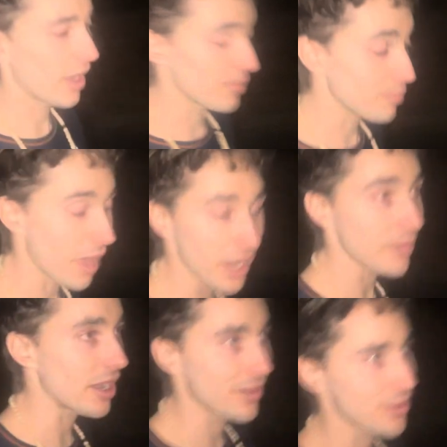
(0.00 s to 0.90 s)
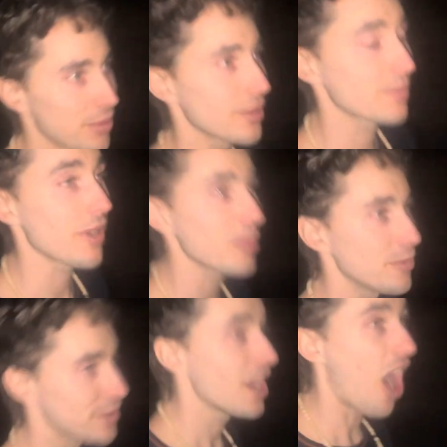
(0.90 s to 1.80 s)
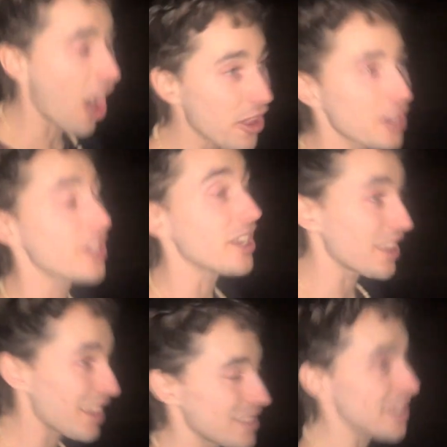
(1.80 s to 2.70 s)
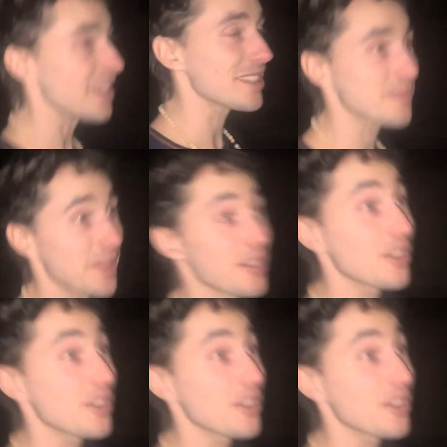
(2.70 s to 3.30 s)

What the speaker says: many, many of the world's problems already exist, but